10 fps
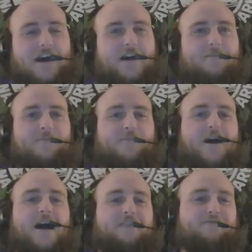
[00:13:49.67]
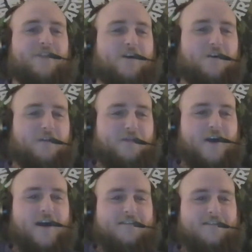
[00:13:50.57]
I've long
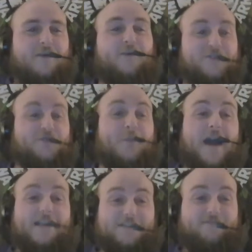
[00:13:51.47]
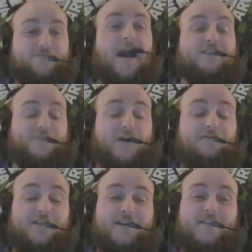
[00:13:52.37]
thought, I wish the
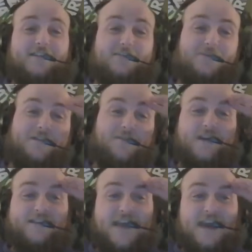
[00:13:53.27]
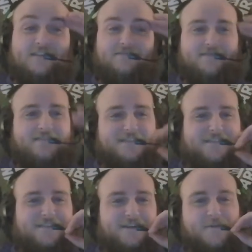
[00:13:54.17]
Pac-12 had done this with the Big Ten,
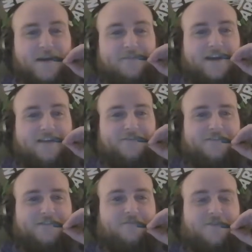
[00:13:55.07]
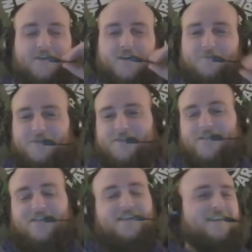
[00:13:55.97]
because it might have actually saved our
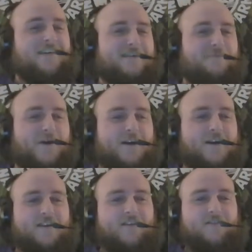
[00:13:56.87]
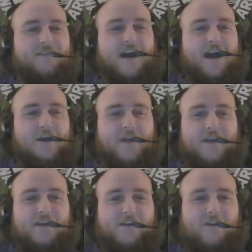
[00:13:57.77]
conference. But I
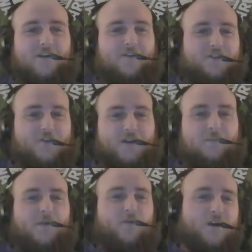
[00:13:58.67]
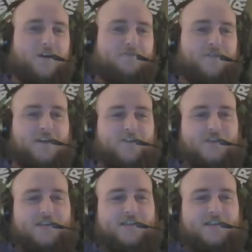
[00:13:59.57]
think your number one
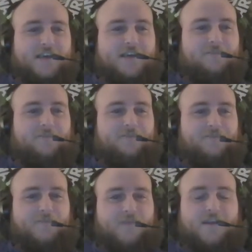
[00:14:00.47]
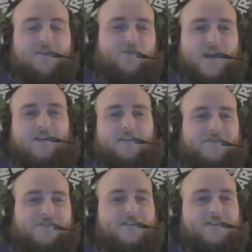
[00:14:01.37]
finishing team in the
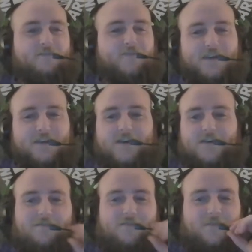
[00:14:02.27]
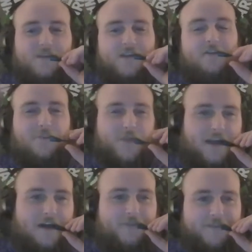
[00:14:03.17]
regular season, because the
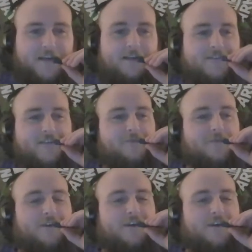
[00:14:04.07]
playoff is kind of its own